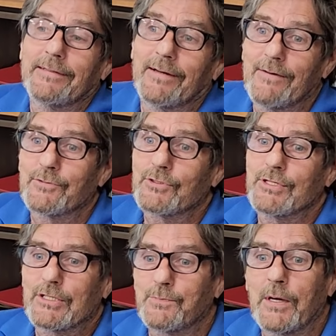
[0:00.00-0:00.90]
After
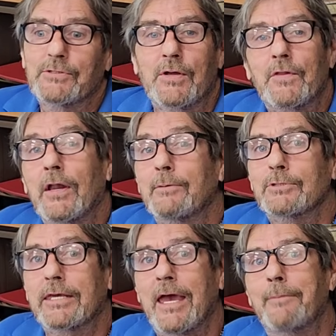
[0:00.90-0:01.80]
6 months, I thought I
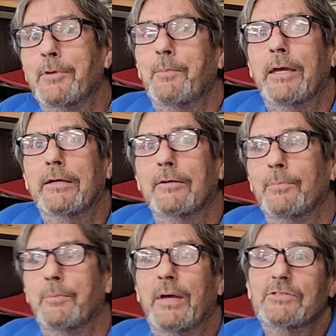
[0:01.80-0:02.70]
was a cabinet maker,
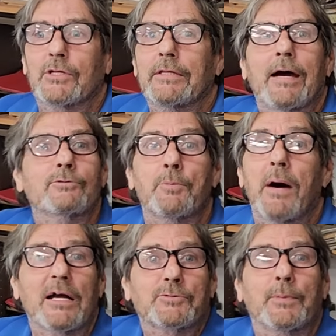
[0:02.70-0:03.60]
but basically I was a
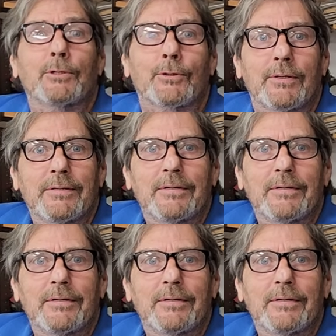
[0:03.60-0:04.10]
box builder.